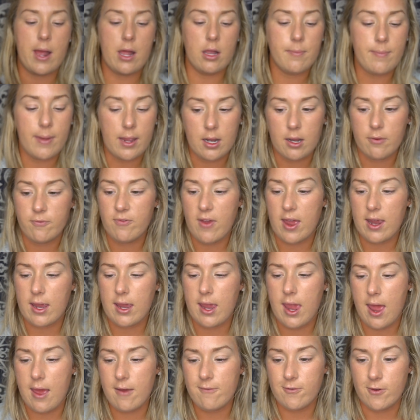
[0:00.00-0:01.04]
palette by
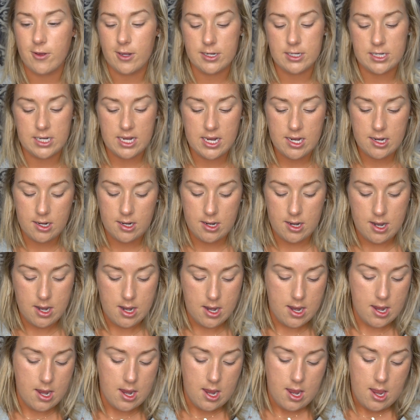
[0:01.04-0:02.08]
Kat Von D.
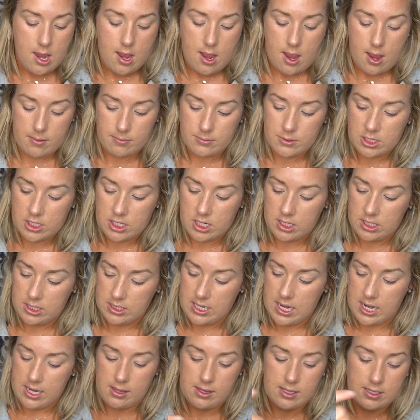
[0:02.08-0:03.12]
I'm just going
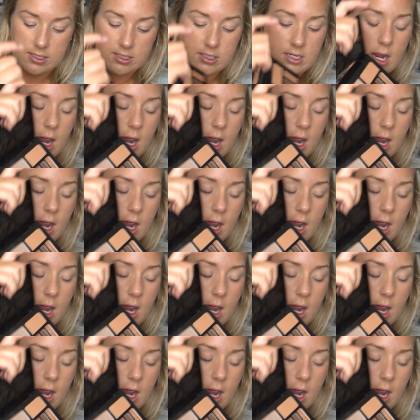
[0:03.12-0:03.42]
to take this